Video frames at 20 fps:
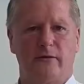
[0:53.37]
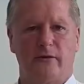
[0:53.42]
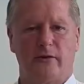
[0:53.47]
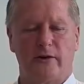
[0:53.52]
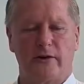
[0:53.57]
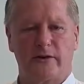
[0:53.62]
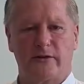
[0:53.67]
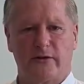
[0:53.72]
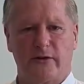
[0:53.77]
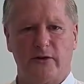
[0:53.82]
for
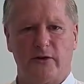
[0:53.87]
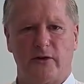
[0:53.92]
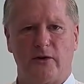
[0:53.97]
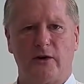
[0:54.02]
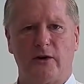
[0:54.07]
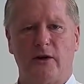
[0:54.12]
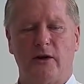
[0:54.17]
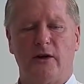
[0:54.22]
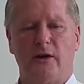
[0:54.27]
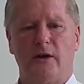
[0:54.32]
its
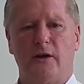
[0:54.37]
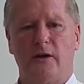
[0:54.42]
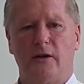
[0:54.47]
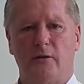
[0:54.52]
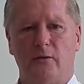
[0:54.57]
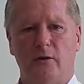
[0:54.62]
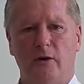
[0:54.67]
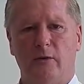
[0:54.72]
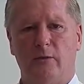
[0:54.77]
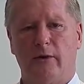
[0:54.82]
food,
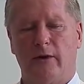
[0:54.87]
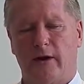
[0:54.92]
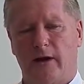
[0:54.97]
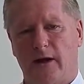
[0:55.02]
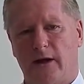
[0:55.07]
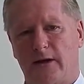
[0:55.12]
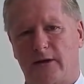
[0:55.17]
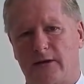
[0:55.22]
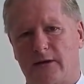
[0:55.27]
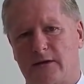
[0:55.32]
we'll be
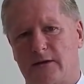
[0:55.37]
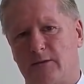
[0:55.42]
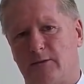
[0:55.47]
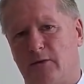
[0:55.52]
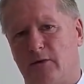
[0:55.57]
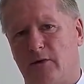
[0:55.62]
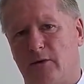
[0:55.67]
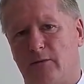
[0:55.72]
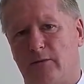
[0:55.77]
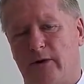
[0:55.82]
there to
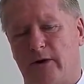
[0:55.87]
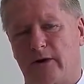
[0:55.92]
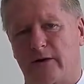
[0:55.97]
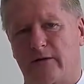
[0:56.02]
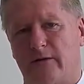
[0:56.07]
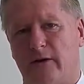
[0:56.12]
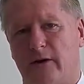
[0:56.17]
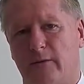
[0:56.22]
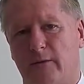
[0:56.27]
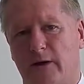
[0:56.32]
support
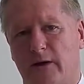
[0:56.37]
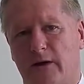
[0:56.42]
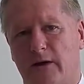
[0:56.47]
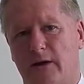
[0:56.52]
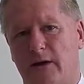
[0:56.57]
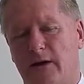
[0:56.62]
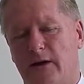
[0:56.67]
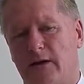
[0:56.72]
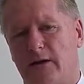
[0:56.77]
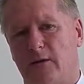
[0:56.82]
British farming
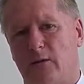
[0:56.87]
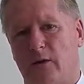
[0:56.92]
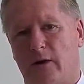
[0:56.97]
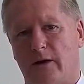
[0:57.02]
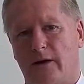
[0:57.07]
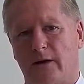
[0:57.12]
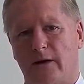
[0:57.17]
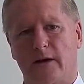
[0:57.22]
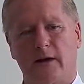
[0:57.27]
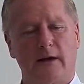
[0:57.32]
in the
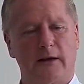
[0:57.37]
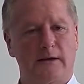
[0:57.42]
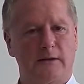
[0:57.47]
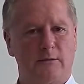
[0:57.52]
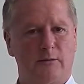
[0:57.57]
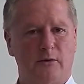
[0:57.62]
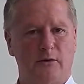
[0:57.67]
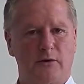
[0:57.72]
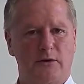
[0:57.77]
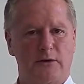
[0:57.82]
way that they
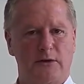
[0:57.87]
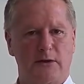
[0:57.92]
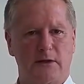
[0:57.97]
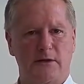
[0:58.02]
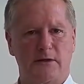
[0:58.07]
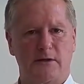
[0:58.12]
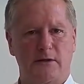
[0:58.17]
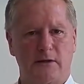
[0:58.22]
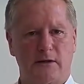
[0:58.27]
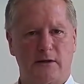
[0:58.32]
support
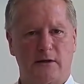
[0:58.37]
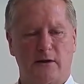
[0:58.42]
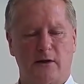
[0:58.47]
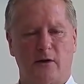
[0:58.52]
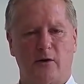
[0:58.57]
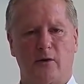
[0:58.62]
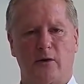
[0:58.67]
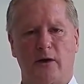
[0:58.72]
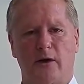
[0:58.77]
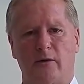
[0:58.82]
us the
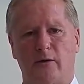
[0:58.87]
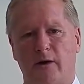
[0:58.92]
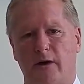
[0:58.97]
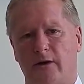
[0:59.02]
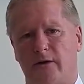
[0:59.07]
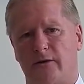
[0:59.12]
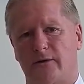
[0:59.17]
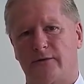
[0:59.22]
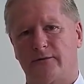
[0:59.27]
whole year round.